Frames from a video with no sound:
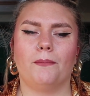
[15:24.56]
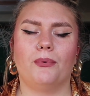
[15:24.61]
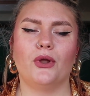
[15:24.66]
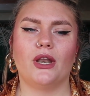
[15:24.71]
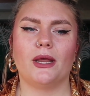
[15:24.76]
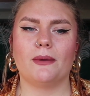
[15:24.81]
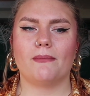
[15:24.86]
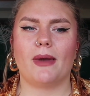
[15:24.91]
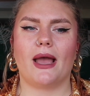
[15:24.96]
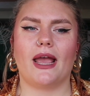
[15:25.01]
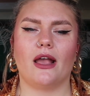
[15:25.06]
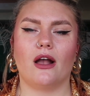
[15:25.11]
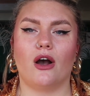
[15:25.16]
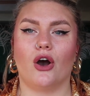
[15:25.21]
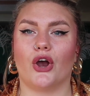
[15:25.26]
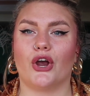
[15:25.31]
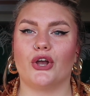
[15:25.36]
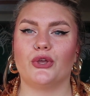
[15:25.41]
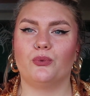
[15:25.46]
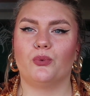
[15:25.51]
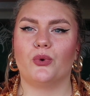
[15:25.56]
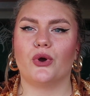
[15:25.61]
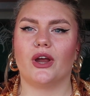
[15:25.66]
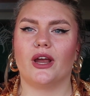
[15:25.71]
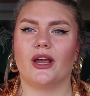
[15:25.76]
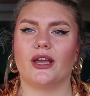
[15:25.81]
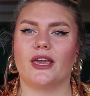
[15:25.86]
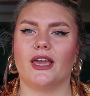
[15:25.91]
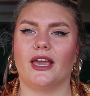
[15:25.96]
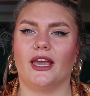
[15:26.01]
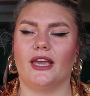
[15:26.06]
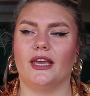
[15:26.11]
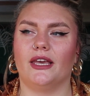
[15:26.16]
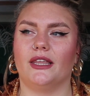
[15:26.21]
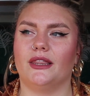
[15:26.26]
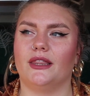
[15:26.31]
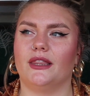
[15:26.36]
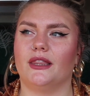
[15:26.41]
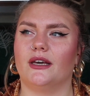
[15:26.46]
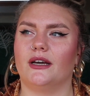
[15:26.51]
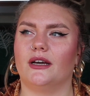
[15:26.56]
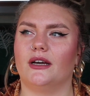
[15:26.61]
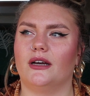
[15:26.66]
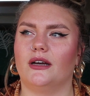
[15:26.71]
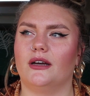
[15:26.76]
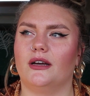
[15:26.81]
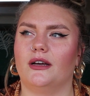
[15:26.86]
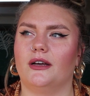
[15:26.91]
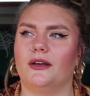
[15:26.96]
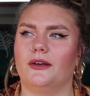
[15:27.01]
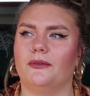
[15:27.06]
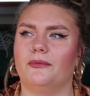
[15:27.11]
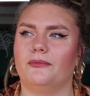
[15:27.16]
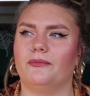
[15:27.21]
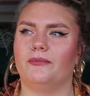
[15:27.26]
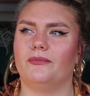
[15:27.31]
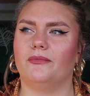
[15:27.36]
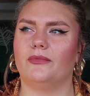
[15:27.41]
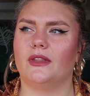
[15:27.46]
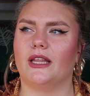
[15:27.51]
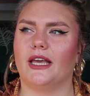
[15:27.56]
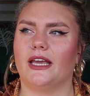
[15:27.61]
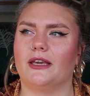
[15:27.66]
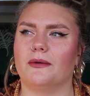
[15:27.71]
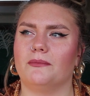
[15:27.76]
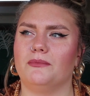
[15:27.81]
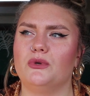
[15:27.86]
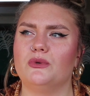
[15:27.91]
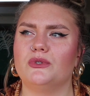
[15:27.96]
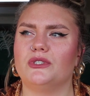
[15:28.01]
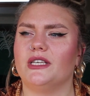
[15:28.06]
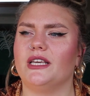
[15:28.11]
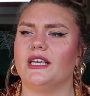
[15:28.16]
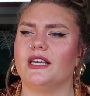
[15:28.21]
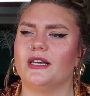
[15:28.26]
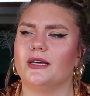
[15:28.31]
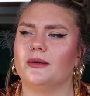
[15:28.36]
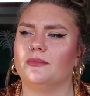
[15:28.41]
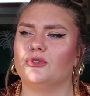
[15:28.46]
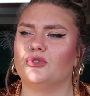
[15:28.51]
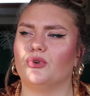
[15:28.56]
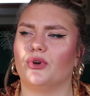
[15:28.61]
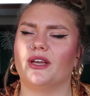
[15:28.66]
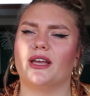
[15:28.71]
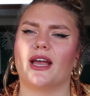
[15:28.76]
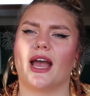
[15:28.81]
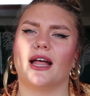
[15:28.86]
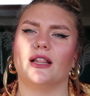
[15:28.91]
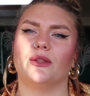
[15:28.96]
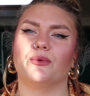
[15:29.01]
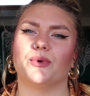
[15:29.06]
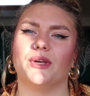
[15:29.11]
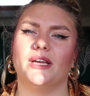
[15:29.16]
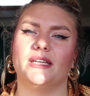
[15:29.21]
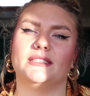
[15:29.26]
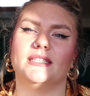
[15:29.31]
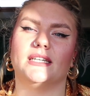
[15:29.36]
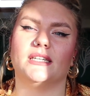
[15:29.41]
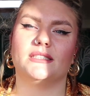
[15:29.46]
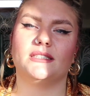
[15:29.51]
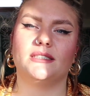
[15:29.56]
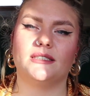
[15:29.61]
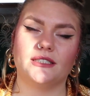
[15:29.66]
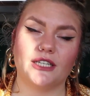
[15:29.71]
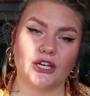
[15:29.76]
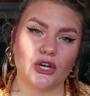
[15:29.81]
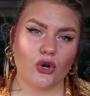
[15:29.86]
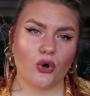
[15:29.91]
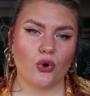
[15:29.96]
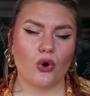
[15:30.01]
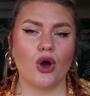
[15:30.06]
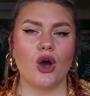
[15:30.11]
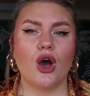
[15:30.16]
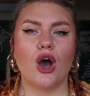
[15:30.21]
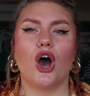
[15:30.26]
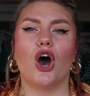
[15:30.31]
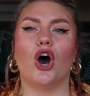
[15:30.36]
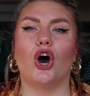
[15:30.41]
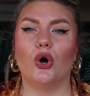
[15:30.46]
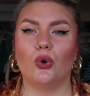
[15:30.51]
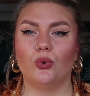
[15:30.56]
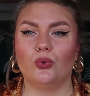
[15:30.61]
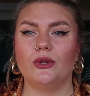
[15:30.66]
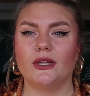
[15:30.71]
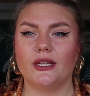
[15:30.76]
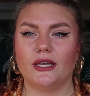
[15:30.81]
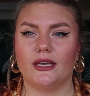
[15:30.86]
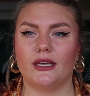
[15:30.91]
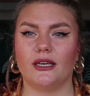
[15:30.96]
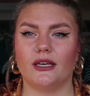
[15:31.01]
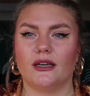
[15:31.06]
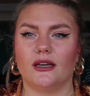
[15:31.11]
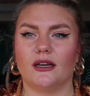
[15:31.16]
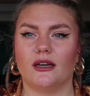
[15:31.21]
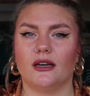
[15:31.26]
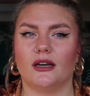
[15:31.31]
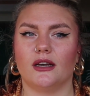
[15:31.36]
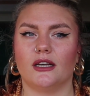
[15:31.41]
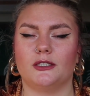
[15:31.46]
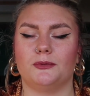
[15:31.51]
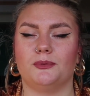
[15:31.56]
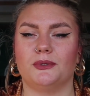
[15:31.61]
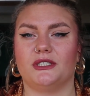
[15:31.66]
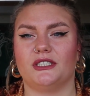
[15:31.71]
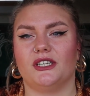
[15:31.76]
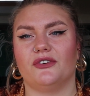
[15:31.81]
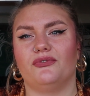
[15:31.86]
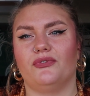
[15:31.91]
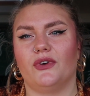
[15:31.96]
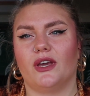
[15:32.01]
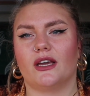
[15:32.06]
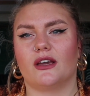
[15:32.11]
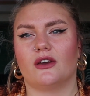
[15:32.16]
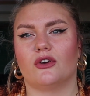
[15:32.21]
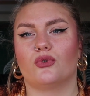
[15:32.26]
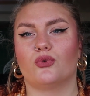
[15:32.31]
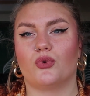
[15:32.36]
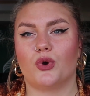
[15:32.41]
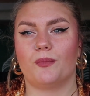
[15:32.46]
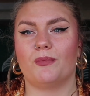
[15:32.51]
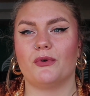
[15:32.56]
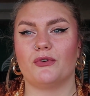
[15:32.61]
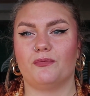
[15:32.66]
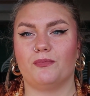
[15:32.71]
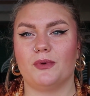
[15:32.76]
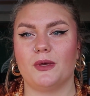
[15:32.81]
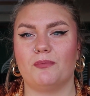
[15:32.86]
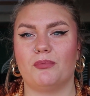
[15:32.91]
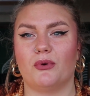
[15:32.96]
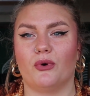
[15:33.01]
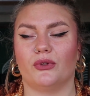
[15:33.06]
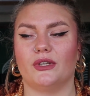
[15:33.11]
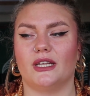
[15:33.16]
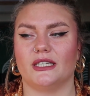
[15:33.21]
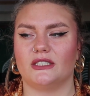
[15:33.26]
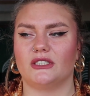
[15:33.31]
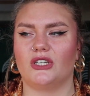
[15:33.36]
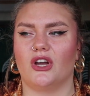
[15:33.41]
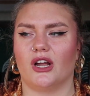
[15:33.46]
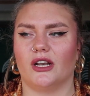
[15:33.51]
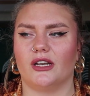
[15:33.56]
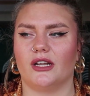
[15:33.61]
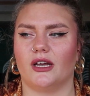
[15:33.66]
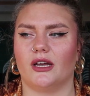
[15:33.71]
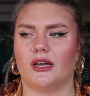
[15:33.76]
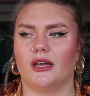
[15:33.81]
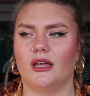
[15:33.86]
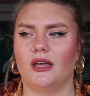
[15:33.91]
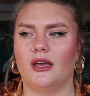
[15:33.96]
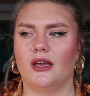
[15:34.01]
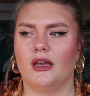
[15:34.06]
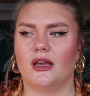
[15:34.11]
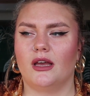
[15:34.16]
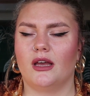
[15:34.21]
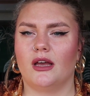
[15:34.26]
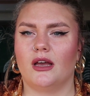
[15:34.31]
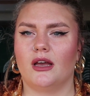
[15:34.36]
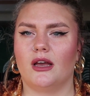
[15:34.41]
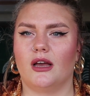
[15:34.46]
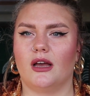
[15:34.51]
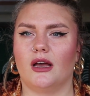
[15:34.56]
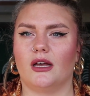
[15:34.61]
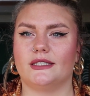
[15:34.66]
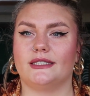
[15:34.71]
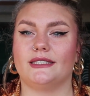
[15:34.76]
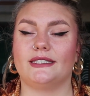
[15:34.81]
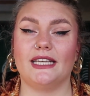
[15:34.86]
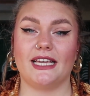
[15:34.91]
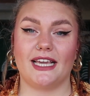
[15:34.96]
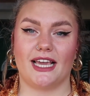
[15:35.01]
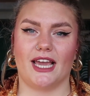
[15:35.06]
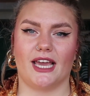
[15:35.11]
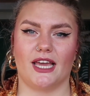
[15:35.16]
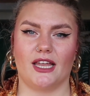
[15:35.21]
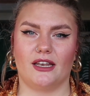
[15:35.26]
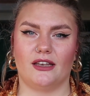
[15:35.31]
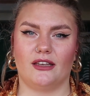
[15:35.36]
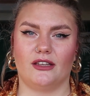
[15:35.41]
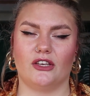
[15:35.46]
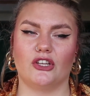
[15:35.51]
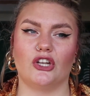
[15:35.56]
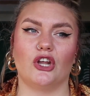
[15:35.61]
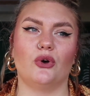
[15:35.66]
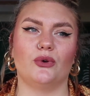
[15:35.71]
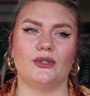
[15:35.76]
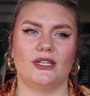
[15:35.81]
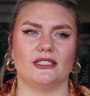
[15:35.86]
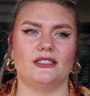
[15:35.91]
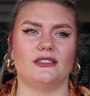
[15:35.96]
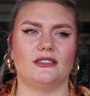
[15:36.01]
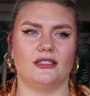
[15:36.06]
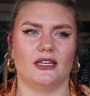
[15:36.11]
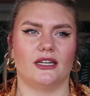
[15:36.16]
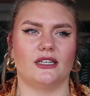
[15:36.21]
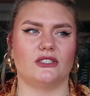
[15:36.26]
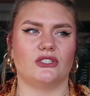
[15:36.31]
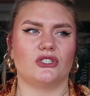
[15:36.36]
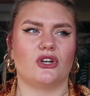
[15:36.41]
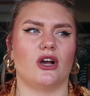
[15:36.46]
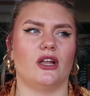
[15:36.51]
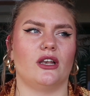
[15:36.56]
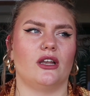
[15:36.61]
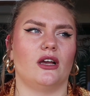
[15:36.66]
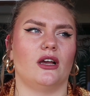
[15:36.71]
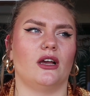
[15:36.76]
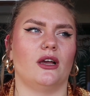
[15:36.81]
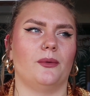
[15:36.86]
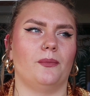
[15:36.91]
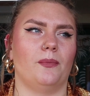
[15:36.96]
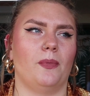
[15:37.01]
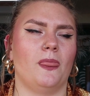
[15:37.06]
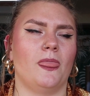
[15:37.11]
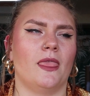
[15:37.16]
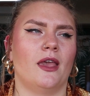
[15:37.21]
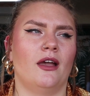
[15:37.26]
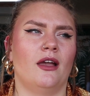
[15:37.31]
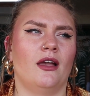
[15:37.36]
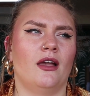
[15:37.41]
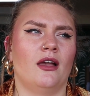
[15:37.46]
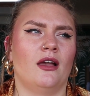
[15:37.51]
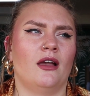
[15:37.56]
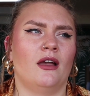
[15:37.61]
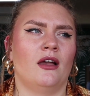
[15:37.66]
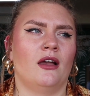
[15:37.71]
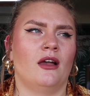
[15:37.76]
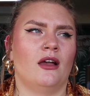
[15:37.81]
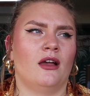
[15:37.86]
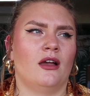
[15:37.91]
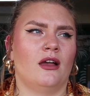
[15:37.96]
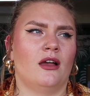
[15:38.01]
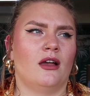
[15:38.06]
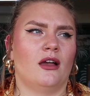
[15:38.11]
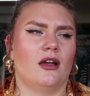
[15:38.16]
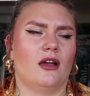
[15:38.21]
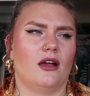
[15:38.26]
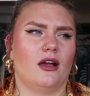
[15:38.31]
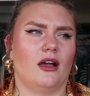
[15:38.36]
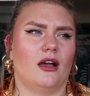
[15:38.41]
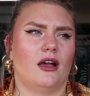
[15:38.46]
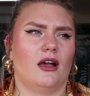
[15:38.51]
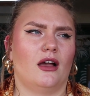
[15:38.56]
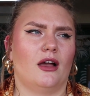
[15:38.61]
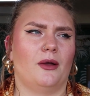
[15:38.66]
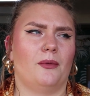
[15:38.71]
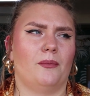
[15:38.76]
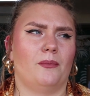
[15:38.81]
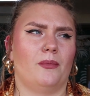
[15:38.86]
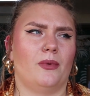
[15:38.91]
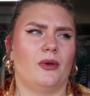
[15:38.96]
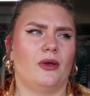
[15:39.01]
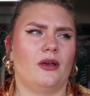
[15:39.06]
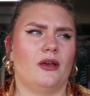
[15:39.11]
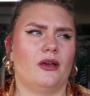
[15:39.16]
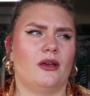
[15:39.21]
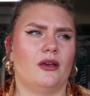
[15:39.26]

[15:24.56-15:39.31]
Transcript: putting my artwork in um, like museums or galleries, there's still only a specific group of people that's gonna see it, you know, that that is gonna um, um